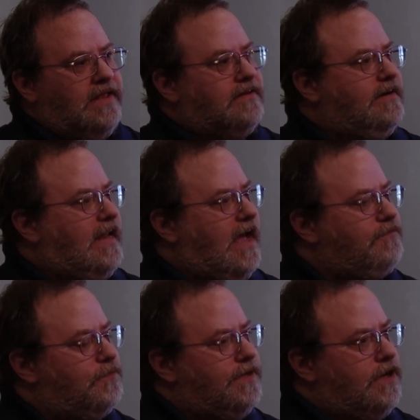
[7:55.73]
To let
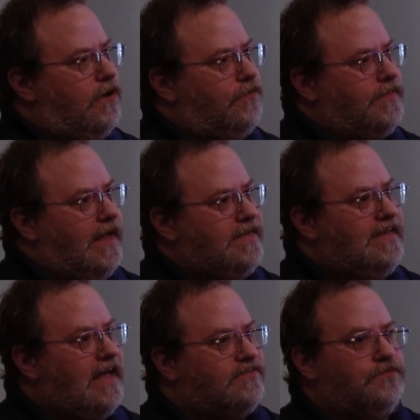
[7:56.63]
everyone know that,
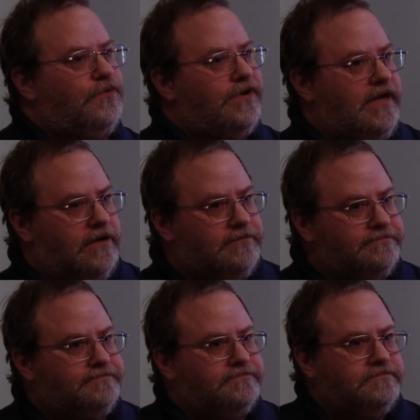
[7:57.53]
yes, we're here.
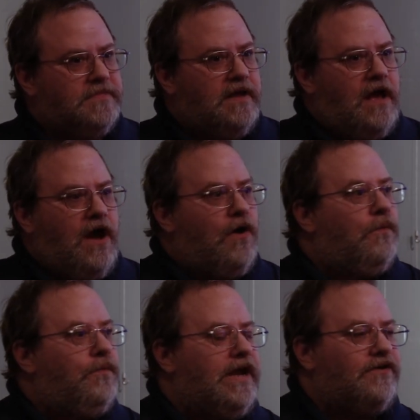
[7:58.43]

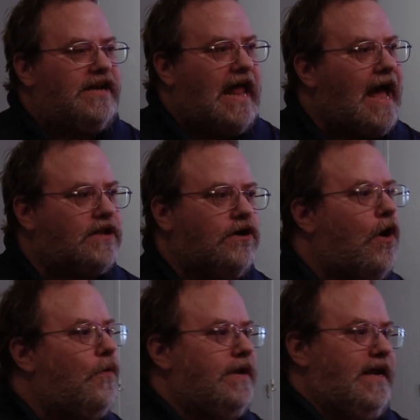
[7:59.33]
We are not going